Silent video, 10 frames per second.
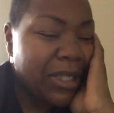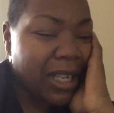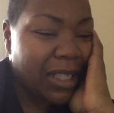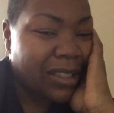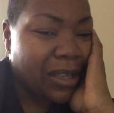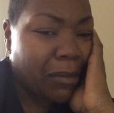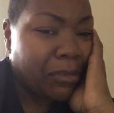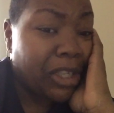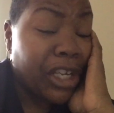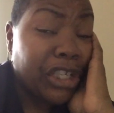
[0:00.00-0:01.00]
me tell you
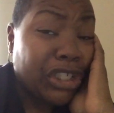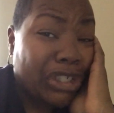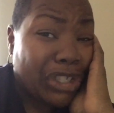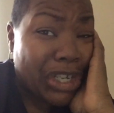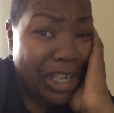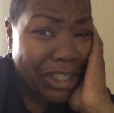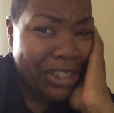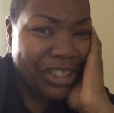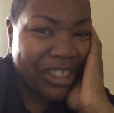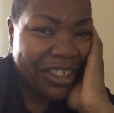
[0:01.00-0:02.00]
something.
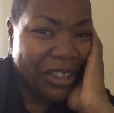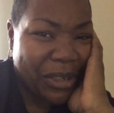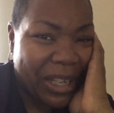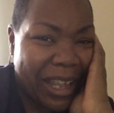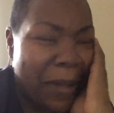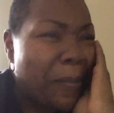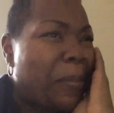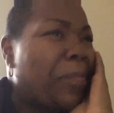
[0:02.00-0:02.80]
Douche, okay?